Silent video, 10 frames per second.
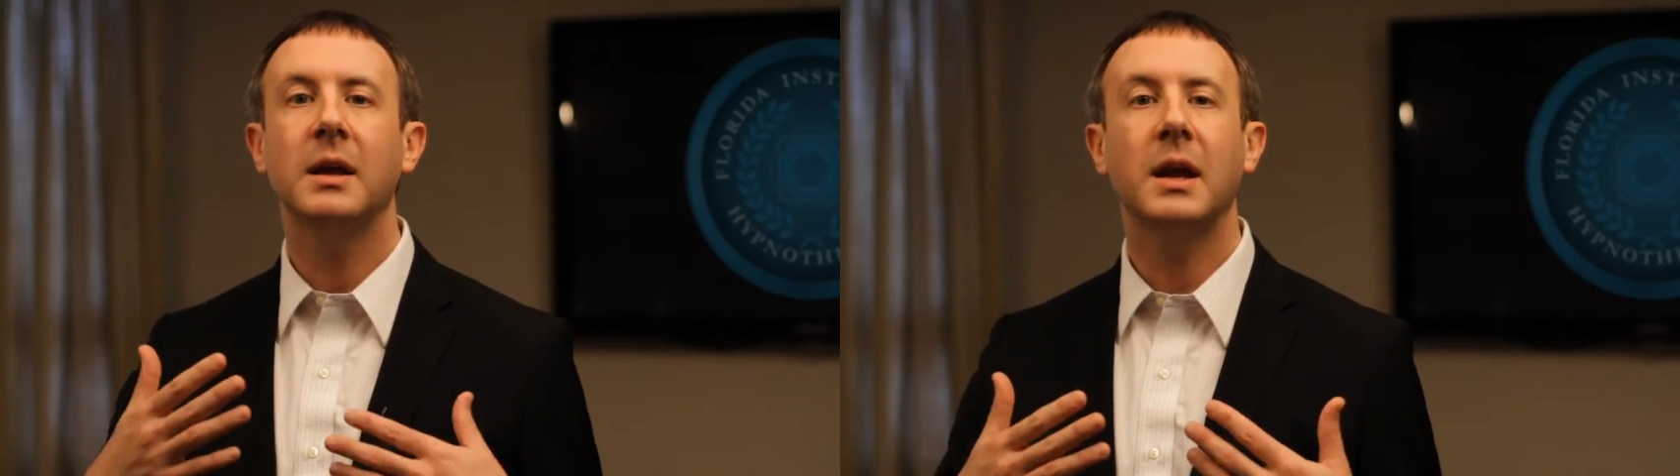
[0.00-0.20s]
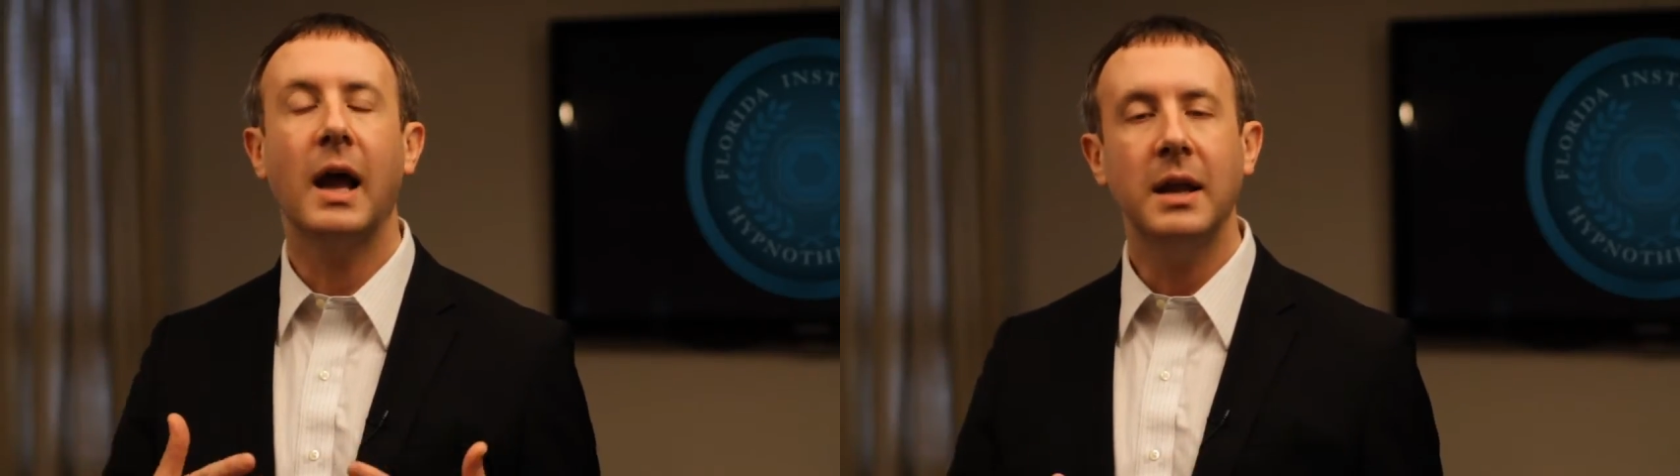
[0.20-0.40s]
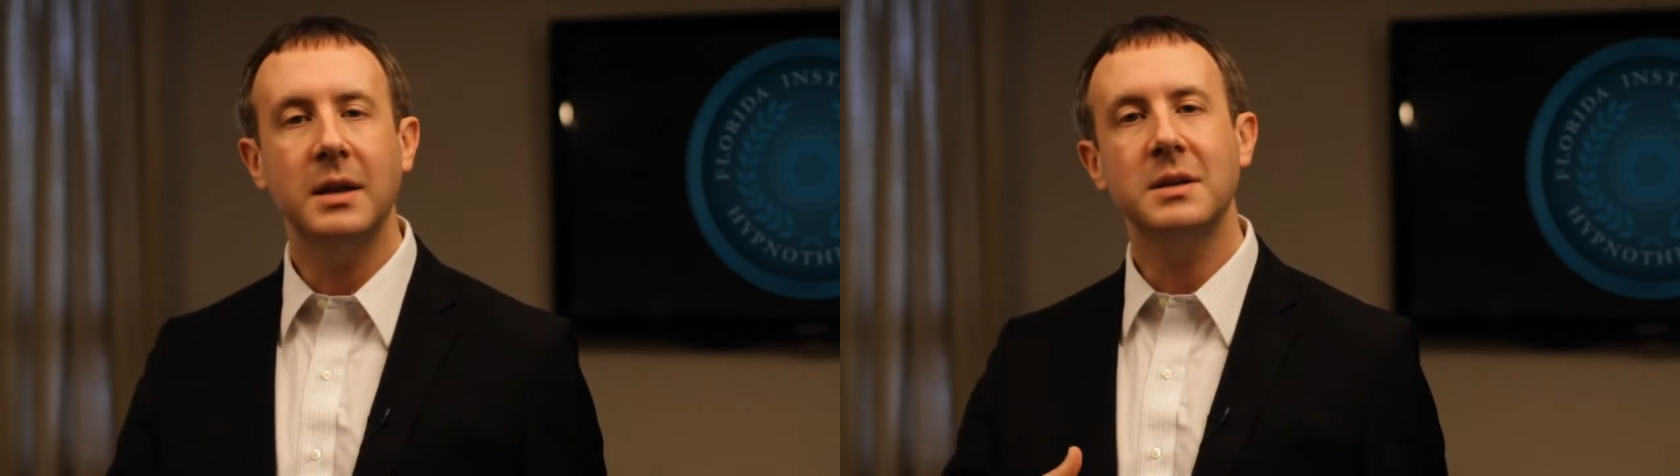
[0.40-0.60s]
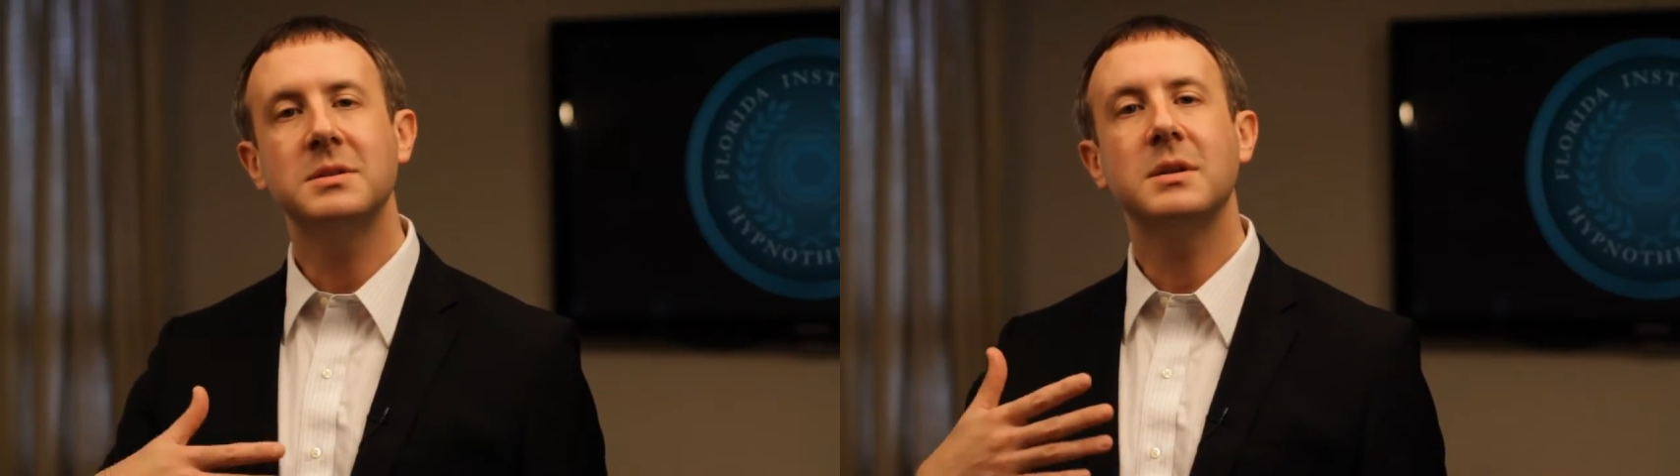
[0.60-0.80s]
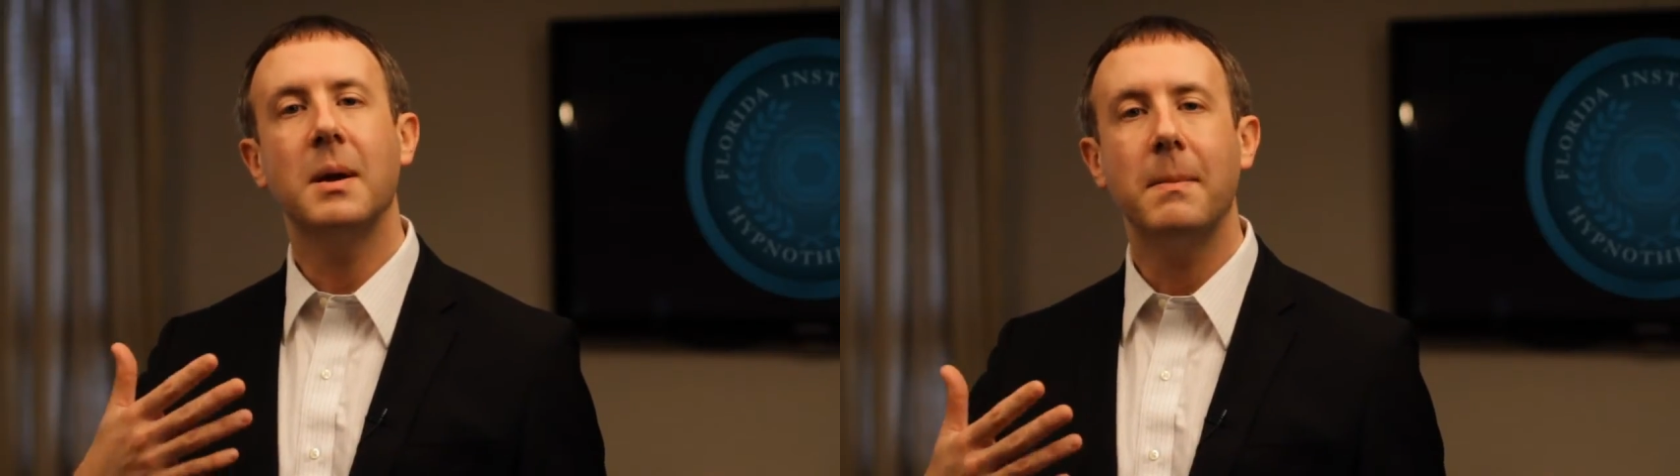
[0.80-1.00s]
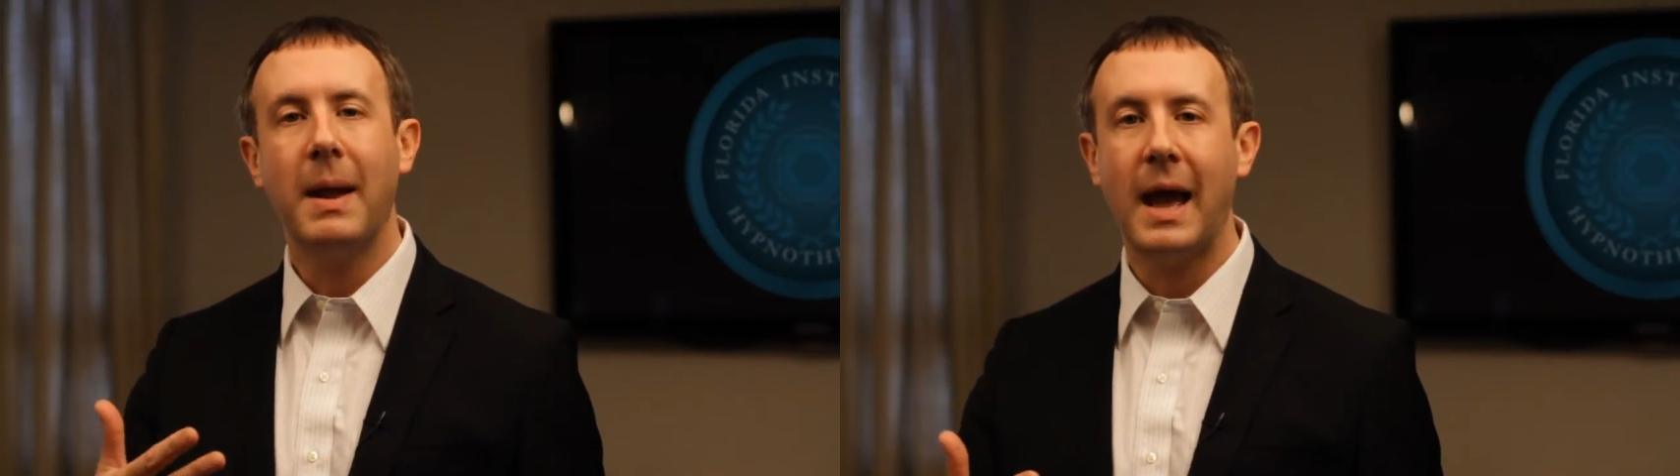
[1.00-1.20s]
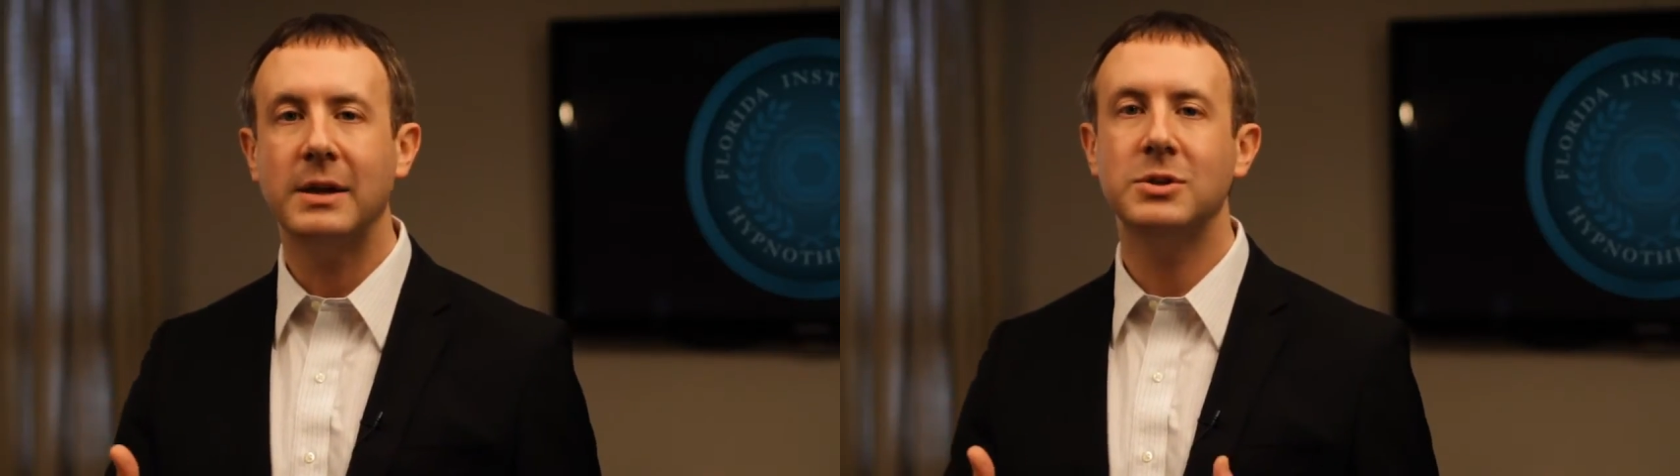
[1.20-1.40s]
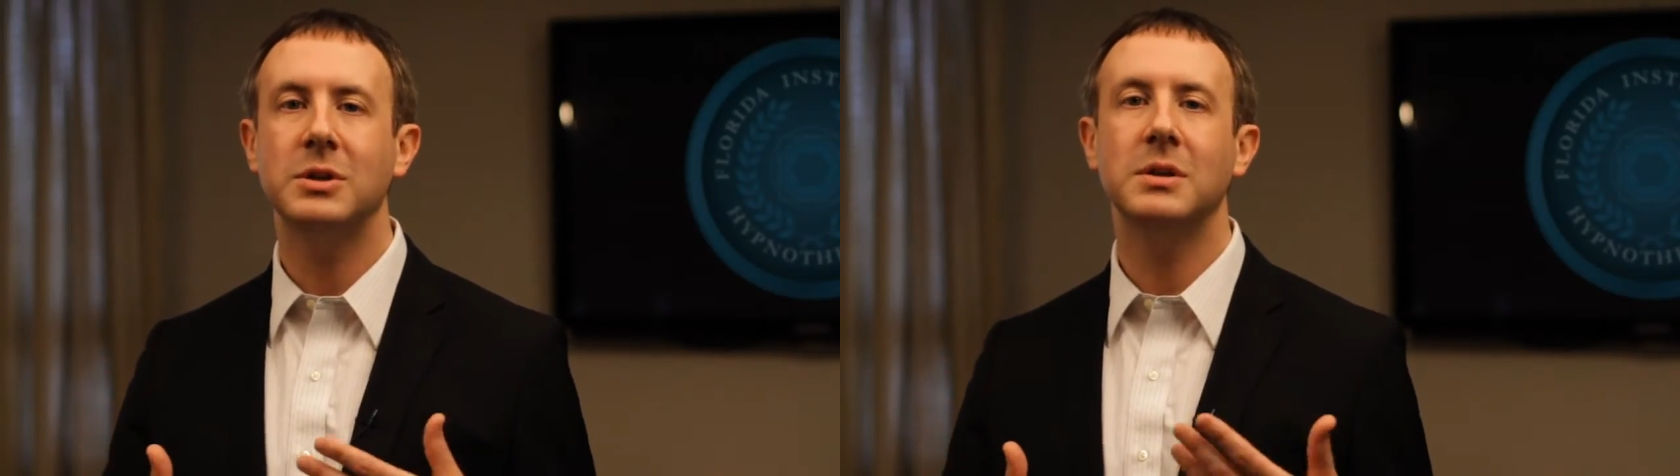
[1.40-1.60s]
kindness,
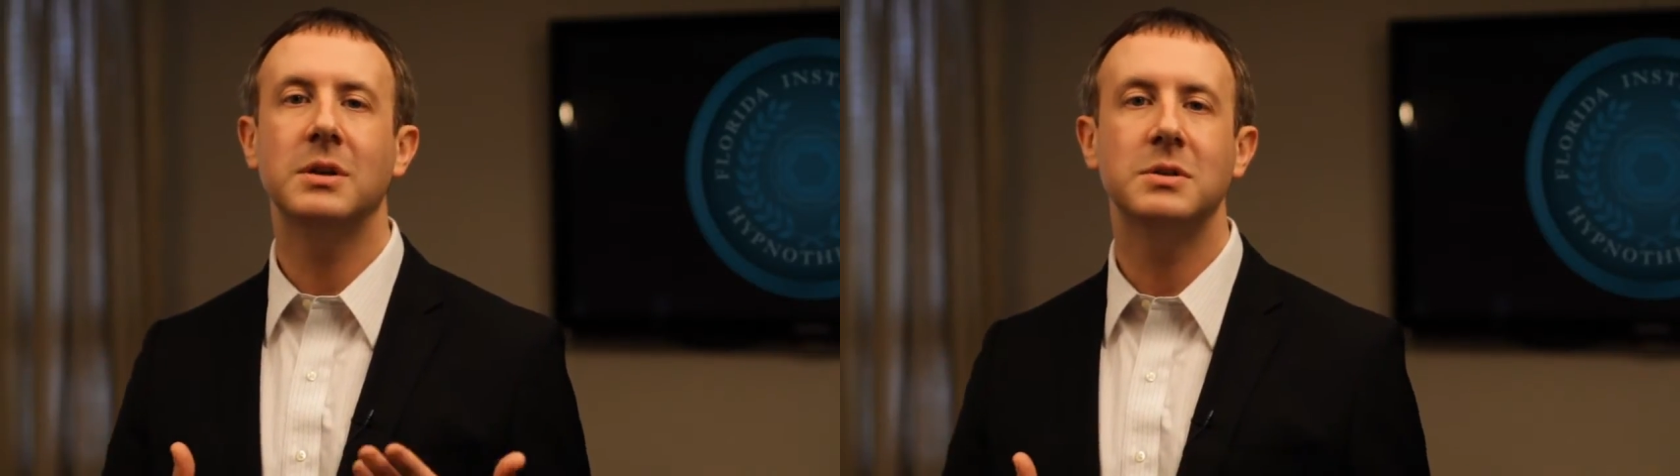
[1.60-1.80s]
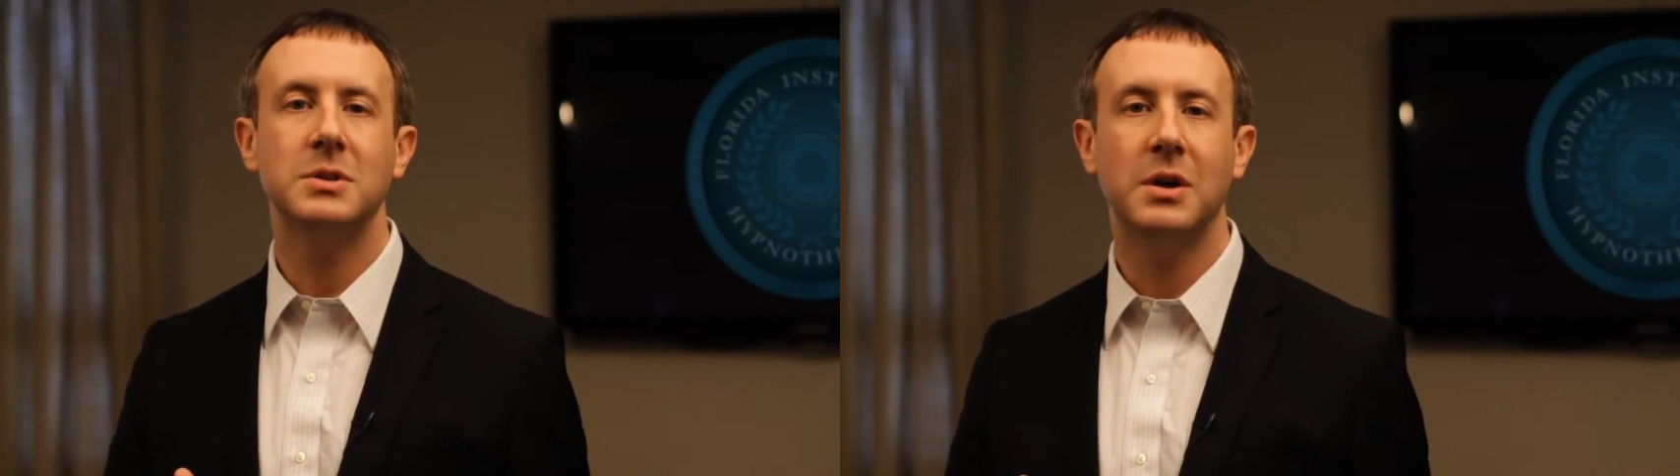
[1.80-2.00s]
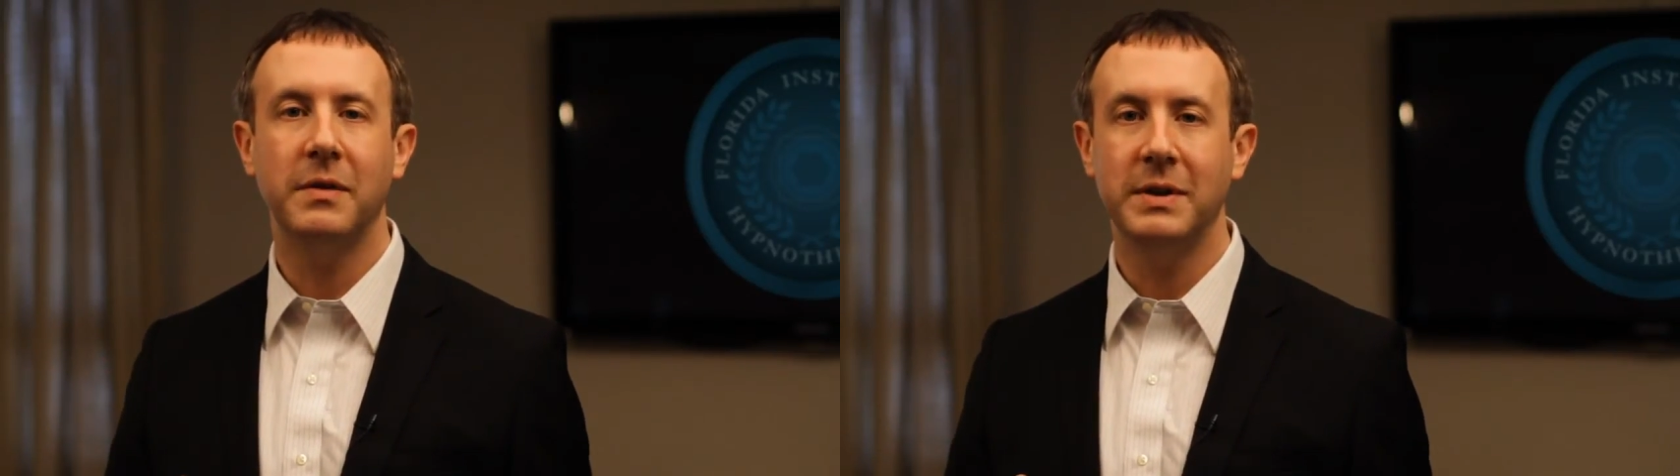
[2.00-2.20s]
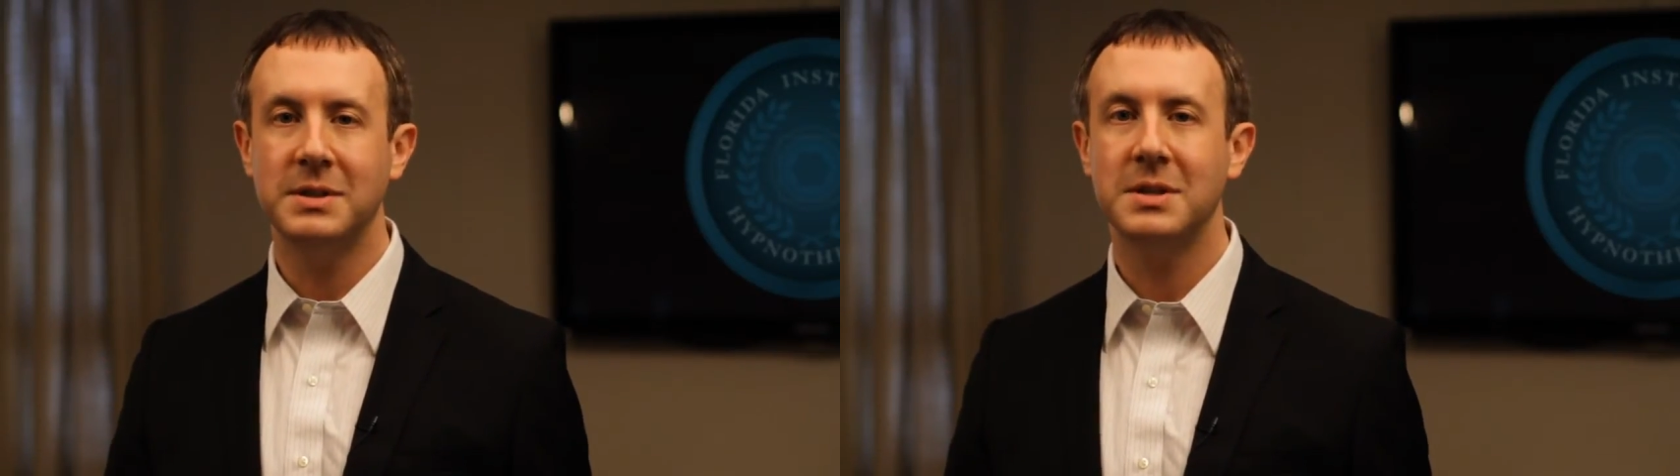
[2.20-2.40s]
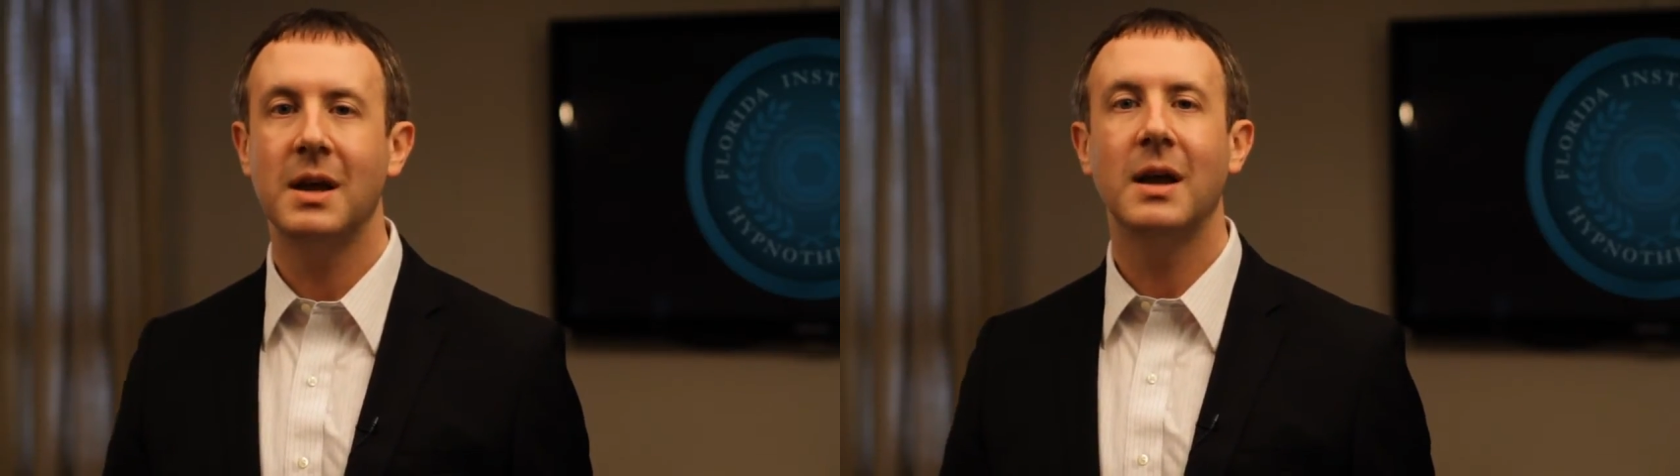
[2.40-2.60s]
compassion, service.